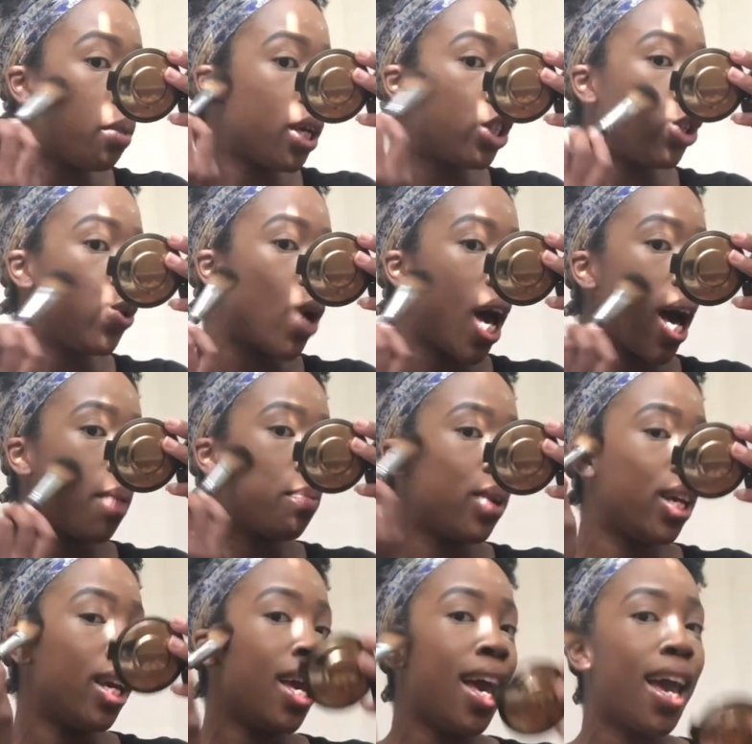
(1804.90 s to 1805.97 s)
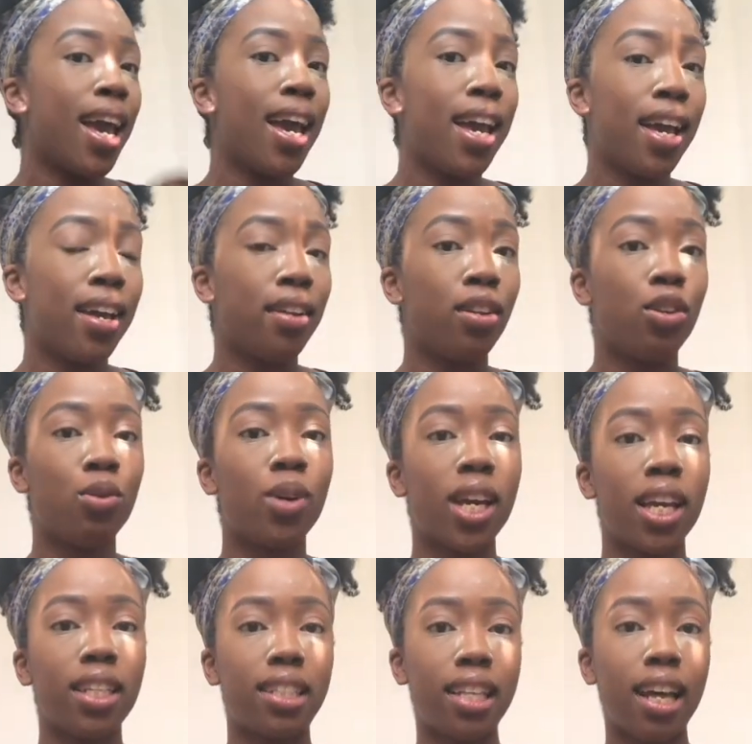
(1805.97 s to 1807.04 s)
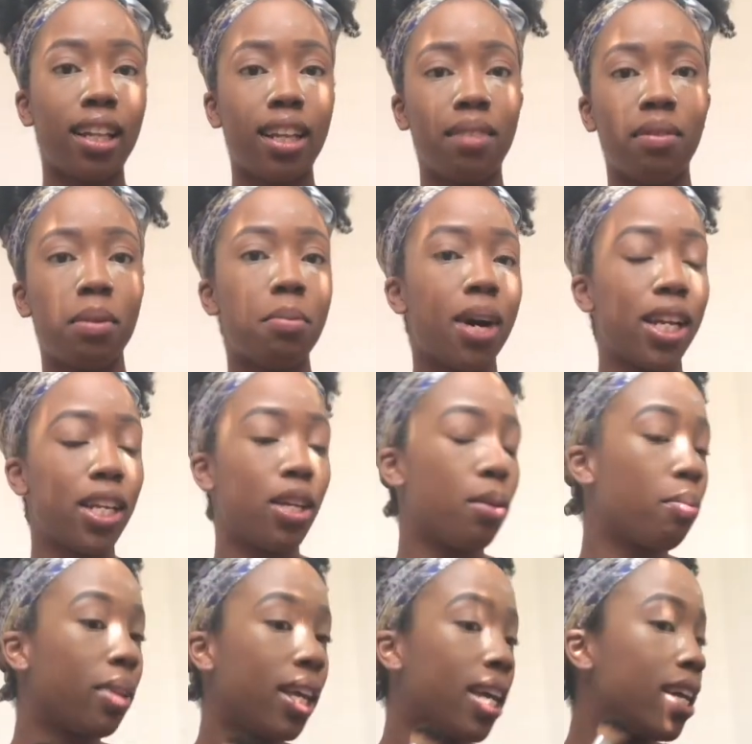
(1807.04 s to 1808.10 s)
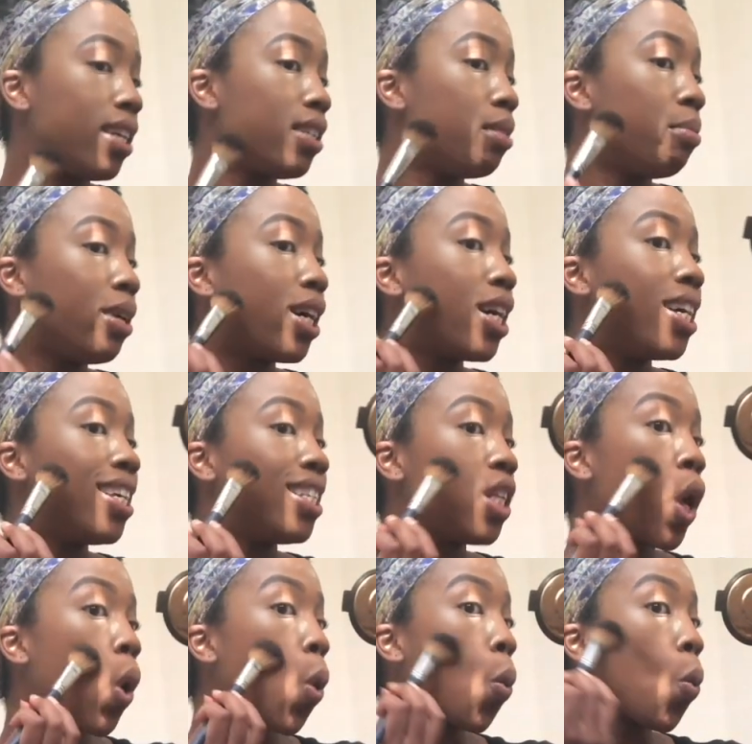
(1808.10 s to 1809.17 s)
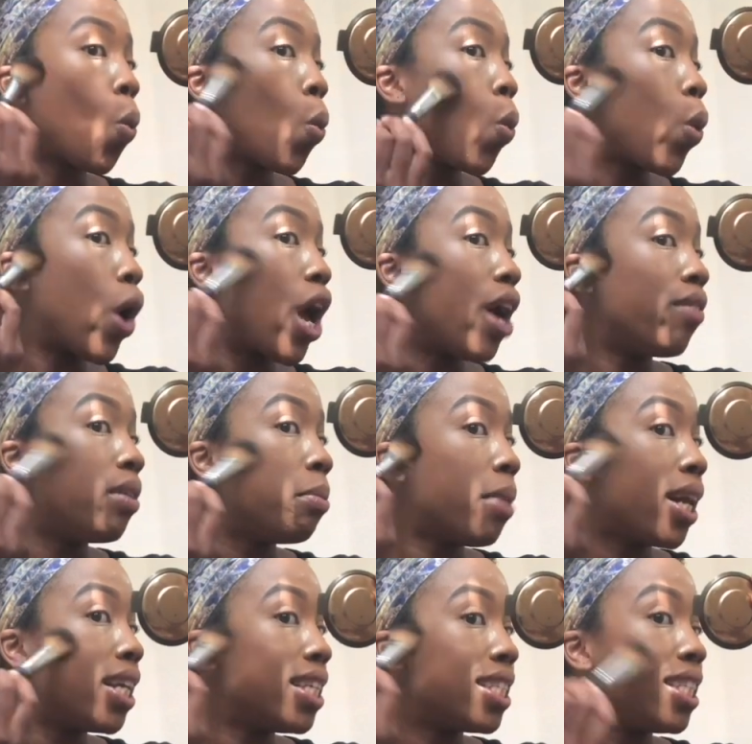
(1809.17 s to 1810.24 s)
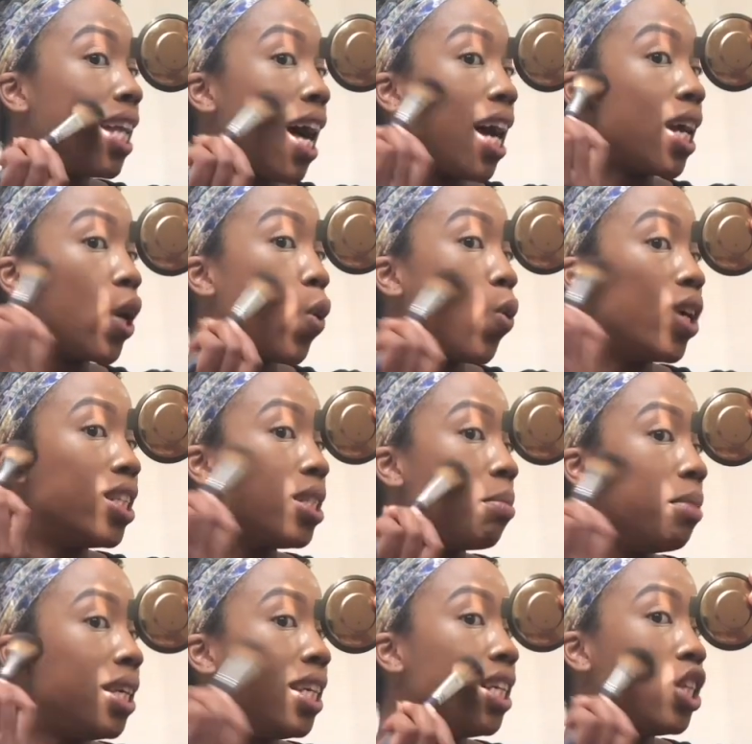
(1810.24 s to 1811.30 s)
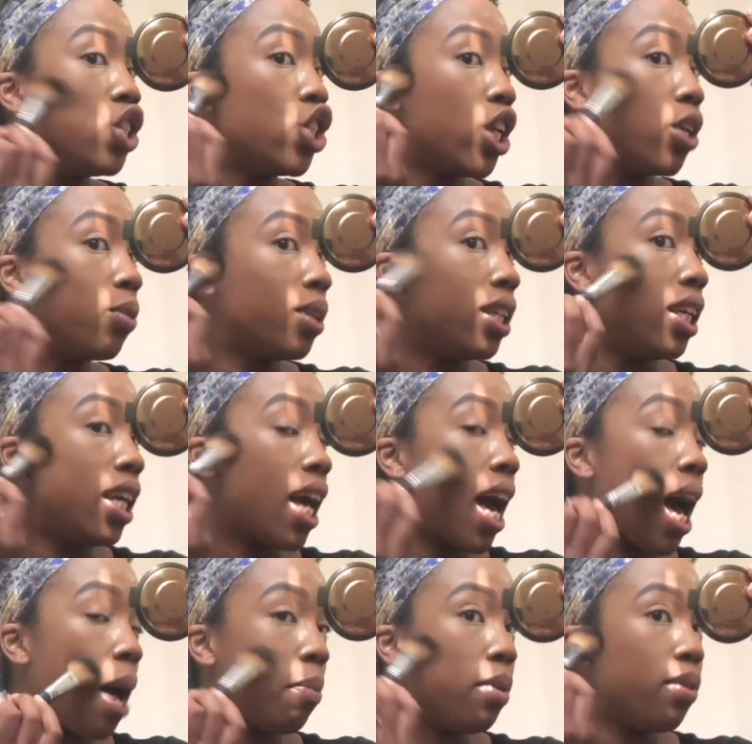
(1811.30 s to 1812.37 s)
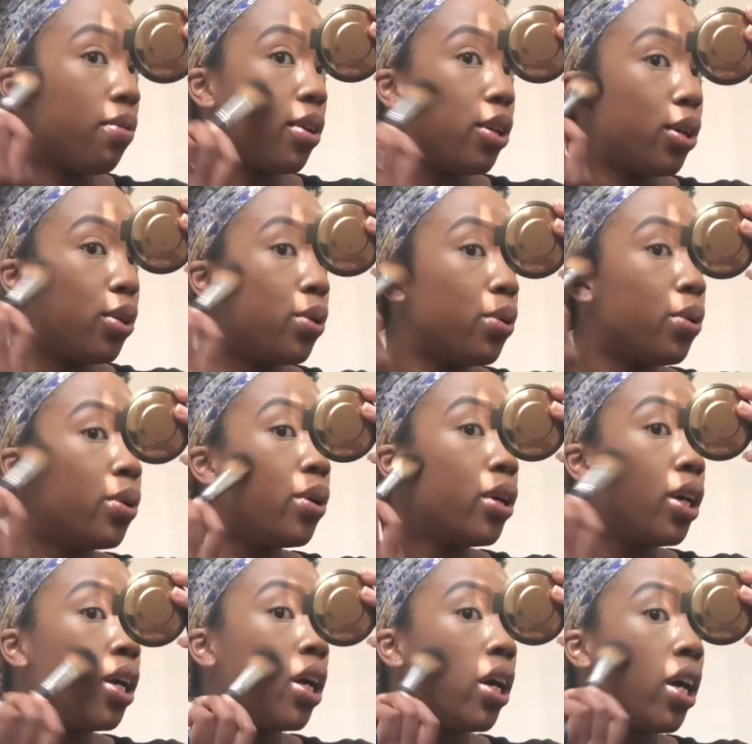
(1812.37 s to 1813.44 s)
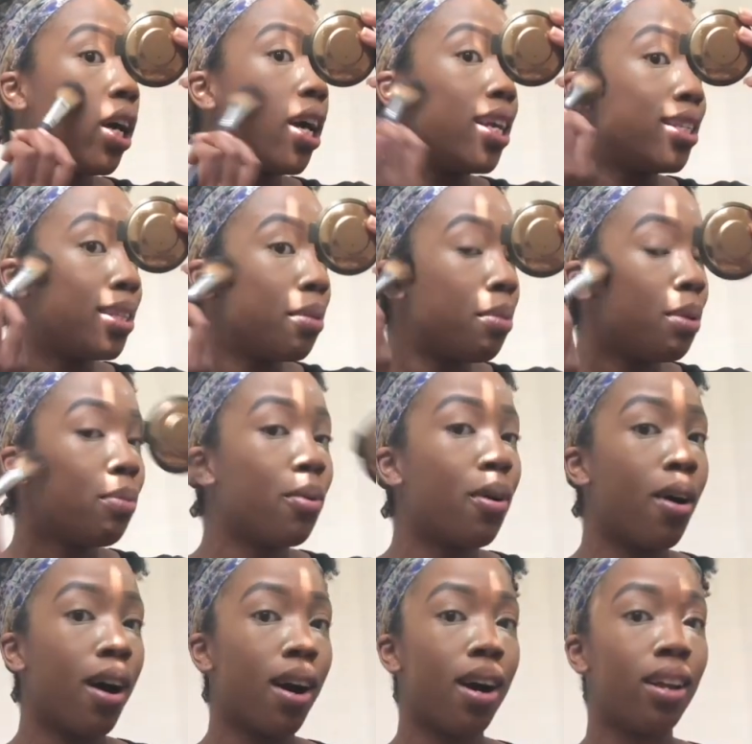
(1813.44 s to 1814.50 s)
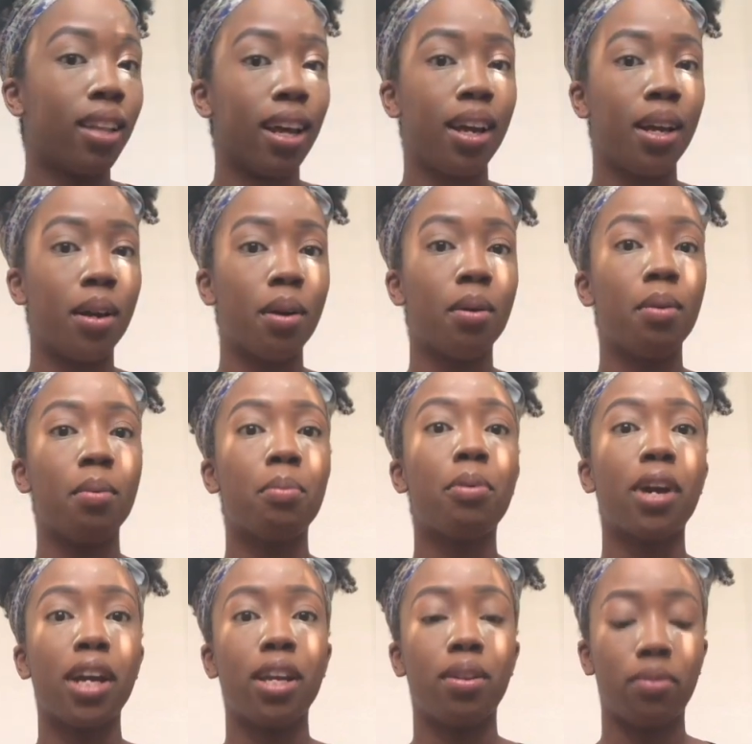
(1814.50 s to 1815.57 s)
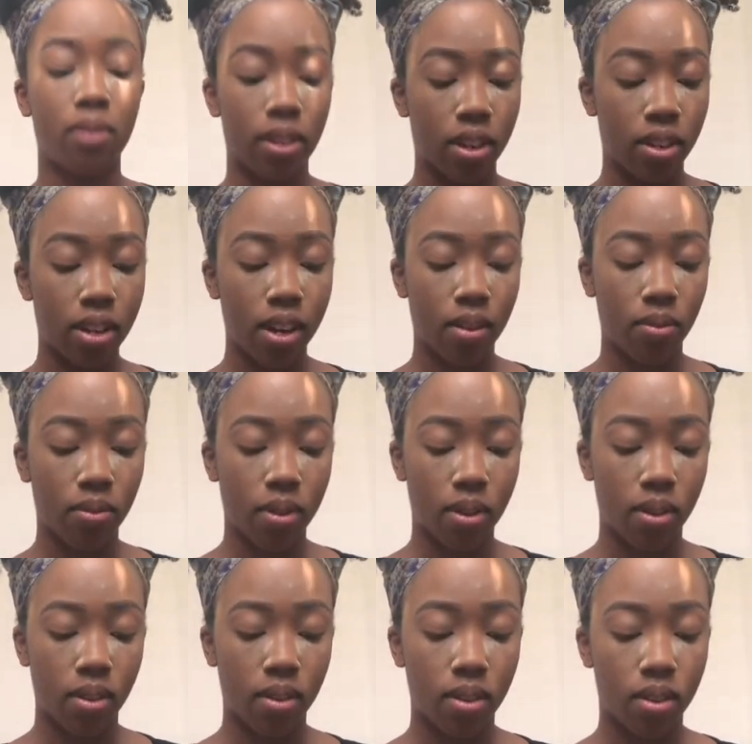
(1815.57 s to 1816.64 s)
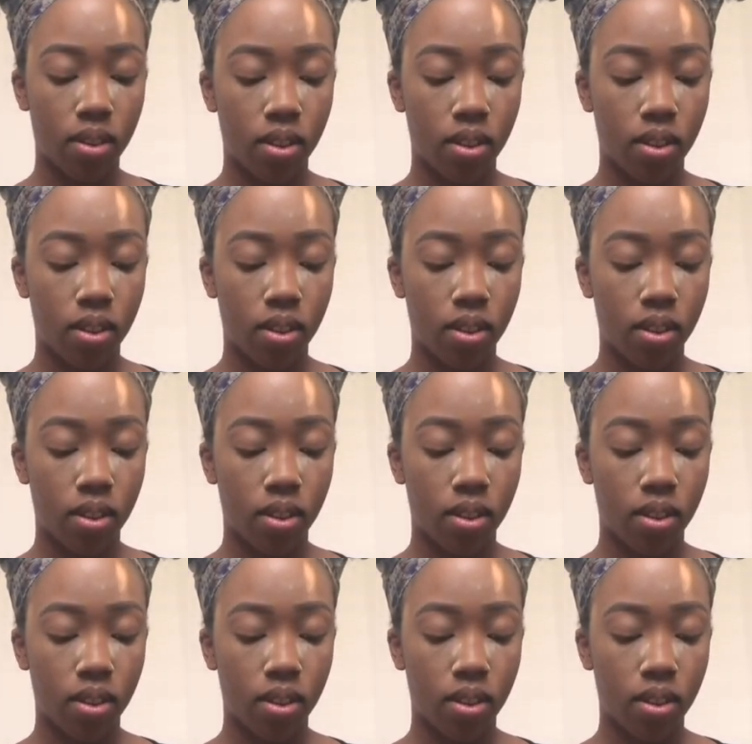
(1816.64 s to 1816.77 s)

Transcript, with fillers: makes you happy and you can't tell everybody your plans because everybody's not going to be genuinely happy for you and some people are like praying for your downfall